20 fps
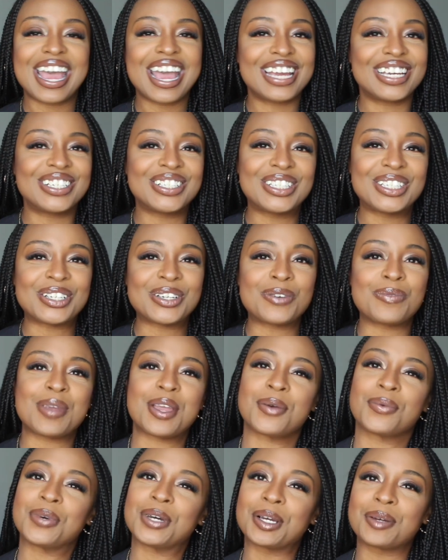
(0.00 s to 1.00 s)
Hey YouTube,
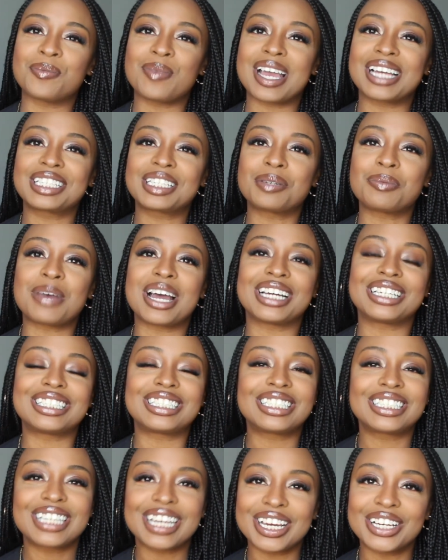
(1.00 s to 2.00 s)
and welcome back to my
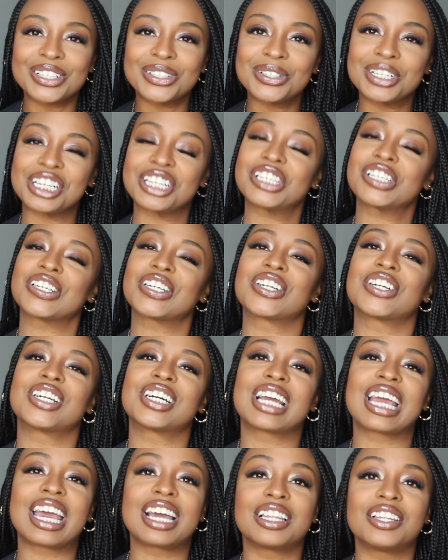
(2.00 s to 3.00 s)
channel. It's your
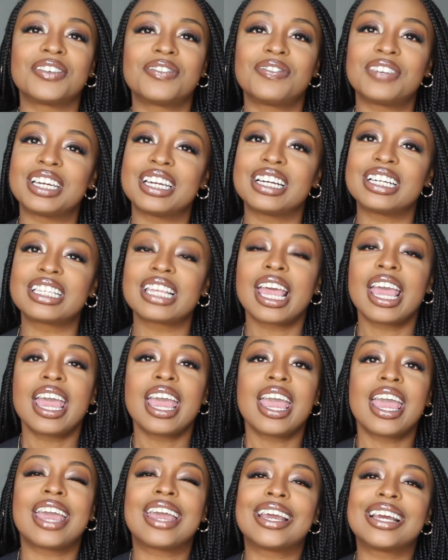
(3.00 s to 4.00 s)
girl Kayla Fierce,
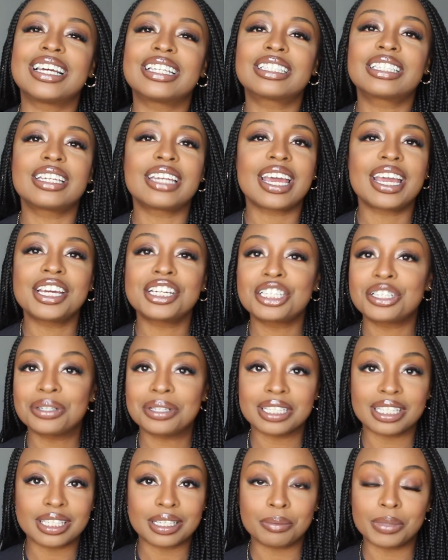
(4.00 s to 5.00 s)
and today, as you
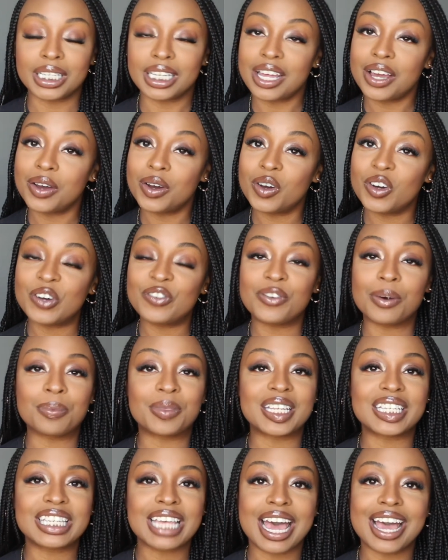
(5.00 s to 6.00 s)
can see below from
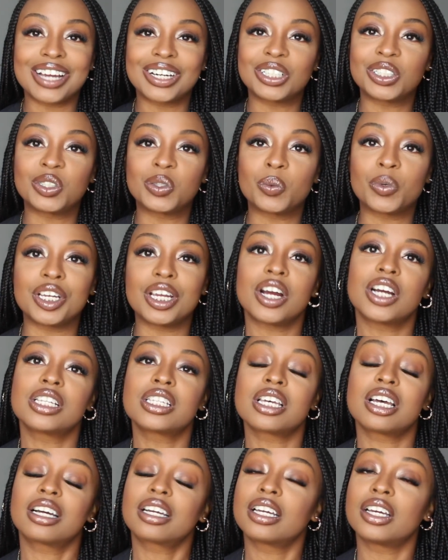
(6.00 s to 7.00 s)
the title, we are
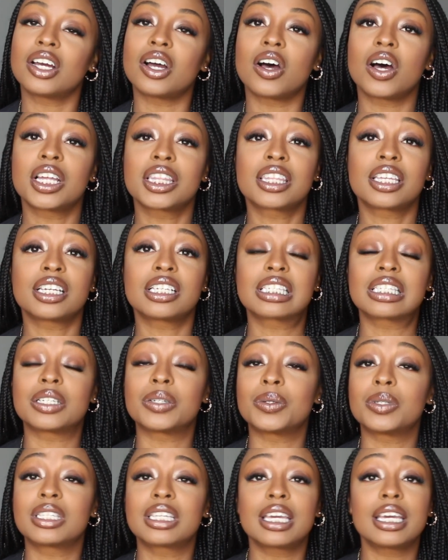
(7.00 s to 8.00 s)
talking all things
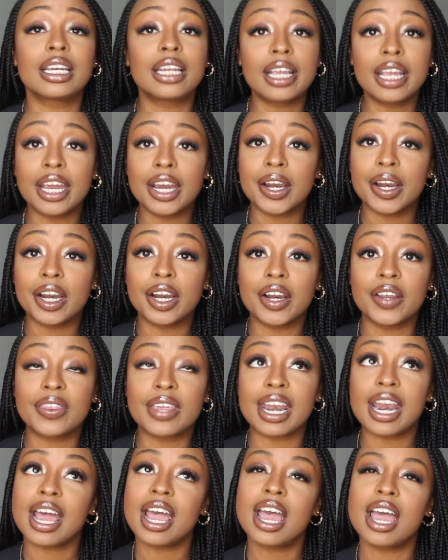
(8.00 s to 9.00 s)
new skincare
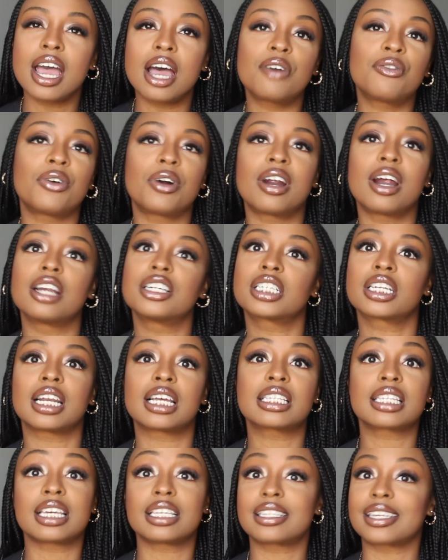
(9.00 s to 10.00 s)
that I have, or should
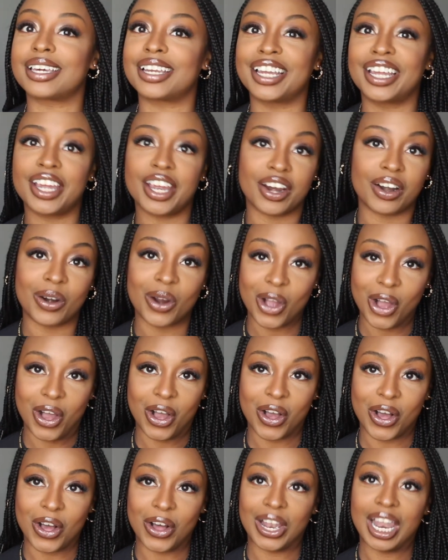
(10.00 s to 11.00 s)
I say skincare
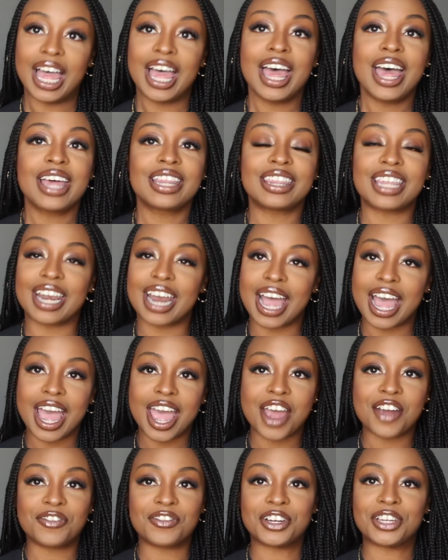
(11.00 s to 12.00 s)
haul that I
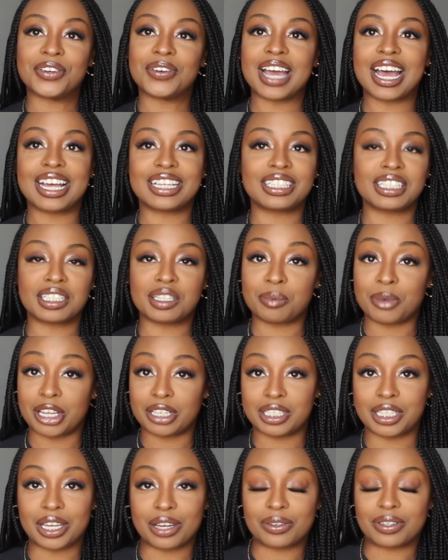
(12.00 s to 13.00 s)
have for you guys. It's
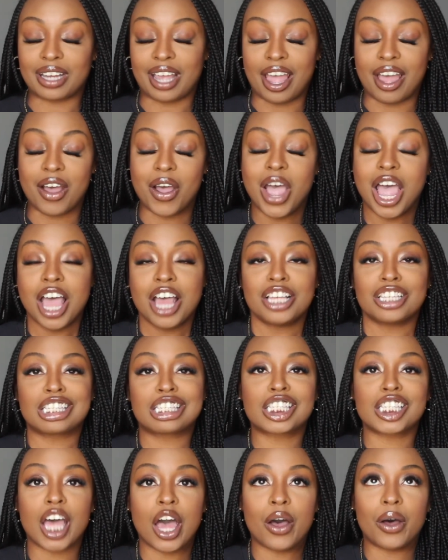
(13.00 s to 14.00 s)
about to go down.
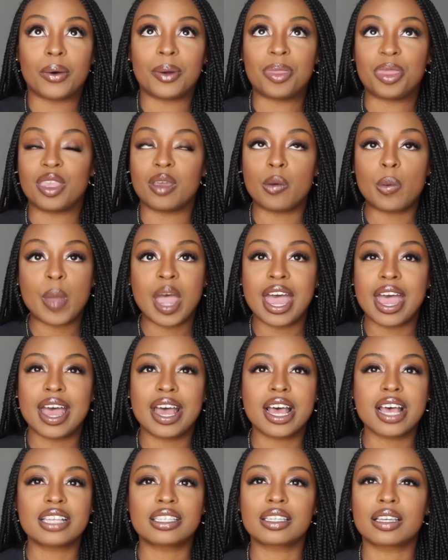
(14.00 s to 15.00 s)
So in the
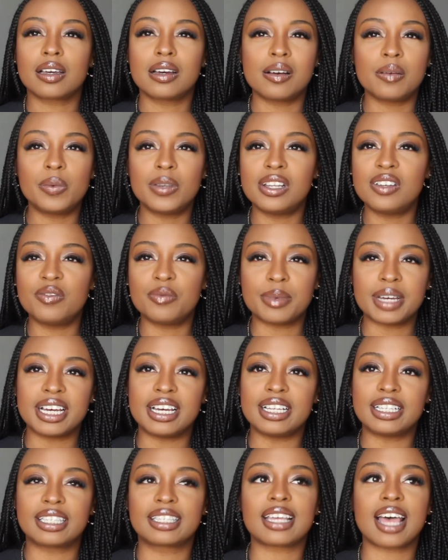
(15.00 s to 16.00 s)
past couple of
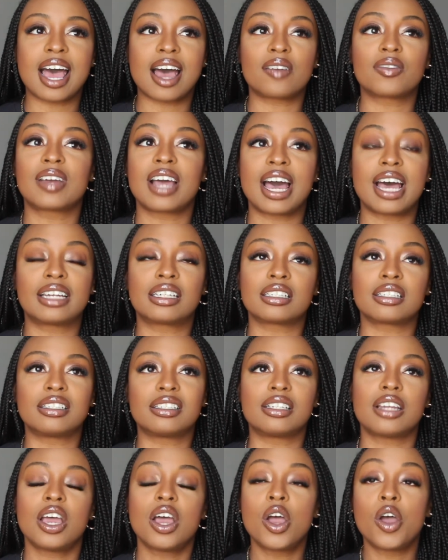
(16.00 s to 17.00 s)
months, I've
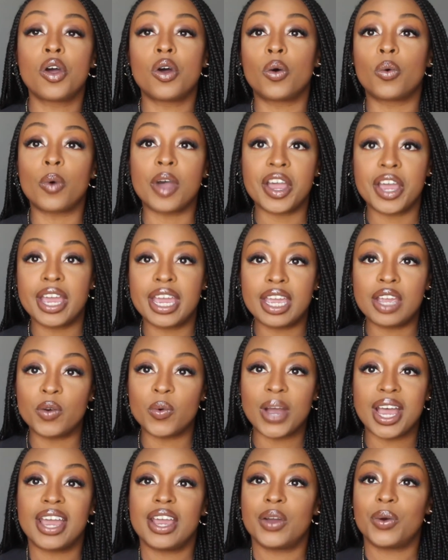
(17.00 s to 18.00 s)
gotten
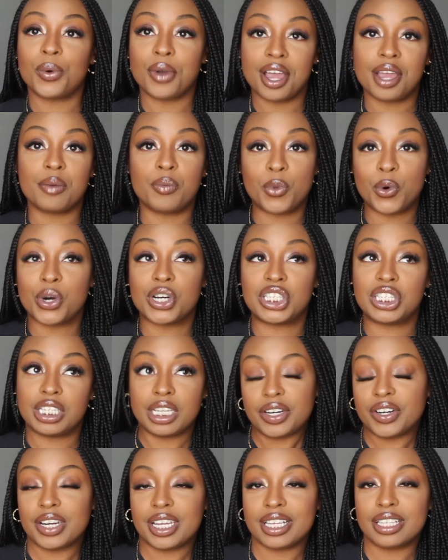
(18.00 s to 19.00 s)
way more
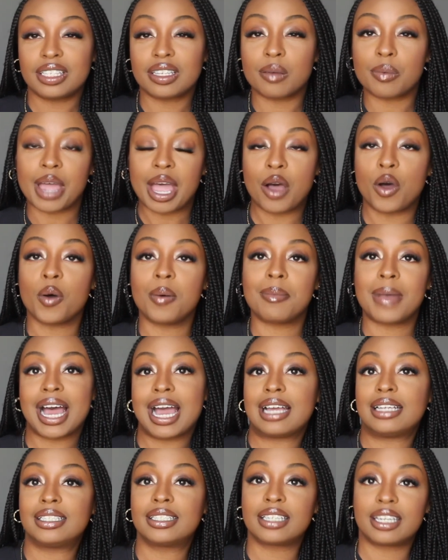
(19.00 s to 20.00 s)
serious about
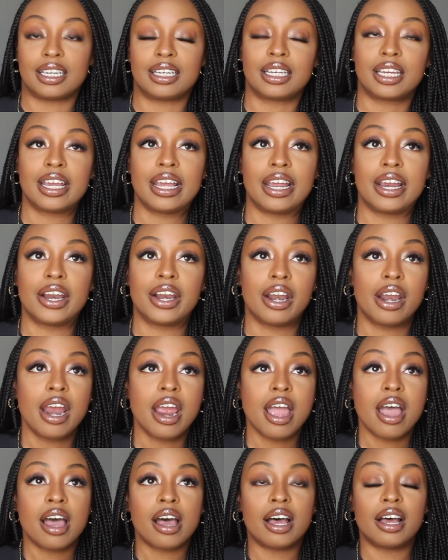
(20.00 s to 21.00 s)
my skincare.
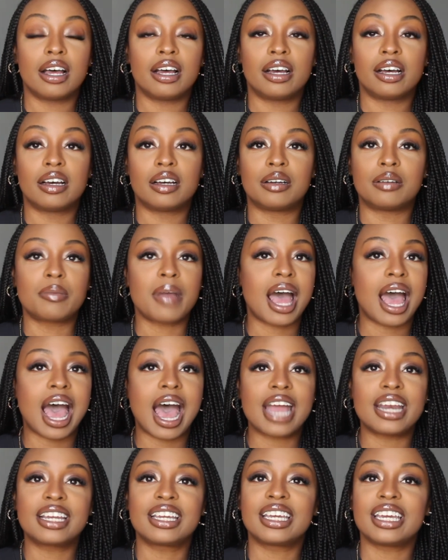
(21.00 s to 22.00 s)

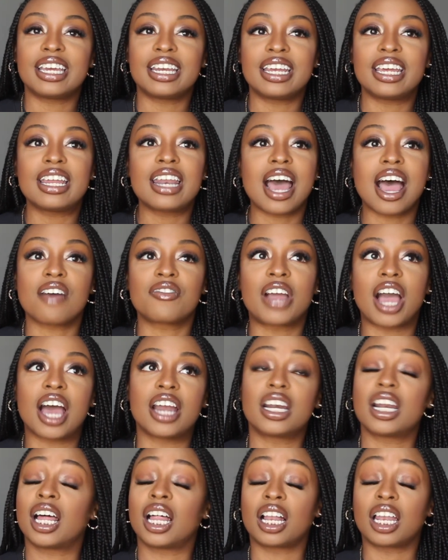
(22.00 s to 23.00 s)
I get it. I've
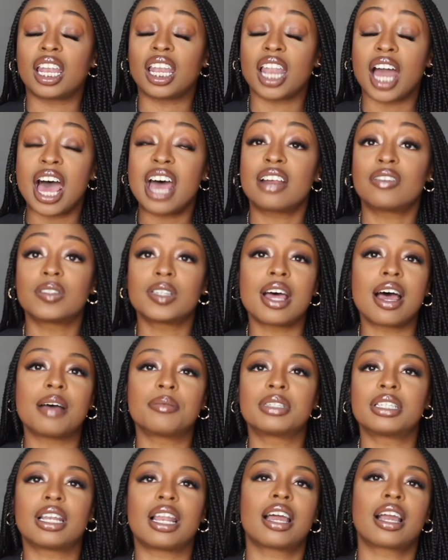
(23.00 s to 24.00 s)
gotten a lot of
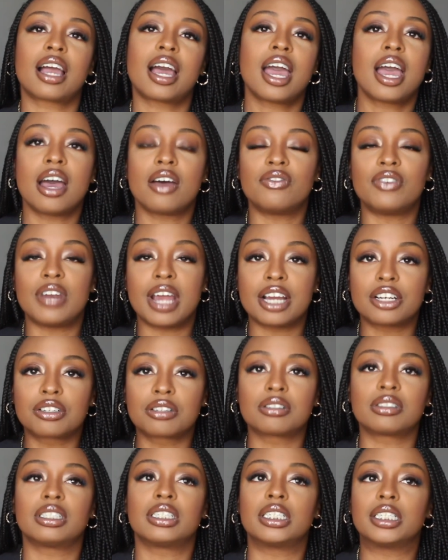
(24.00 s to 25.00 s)
times that, like, I have
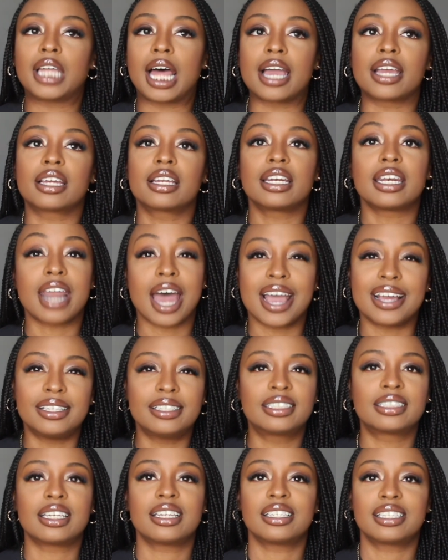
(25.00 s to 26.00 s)
naturally, like,
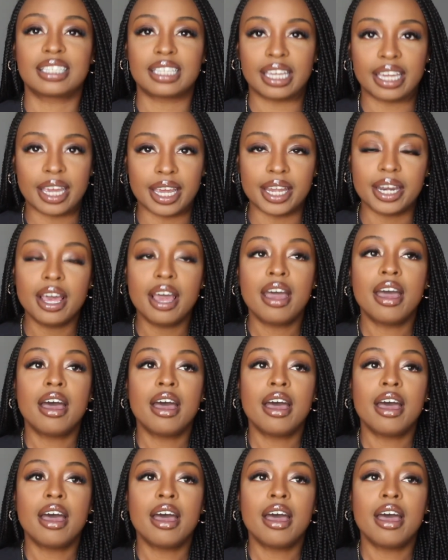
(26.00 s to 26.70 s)
nice skin.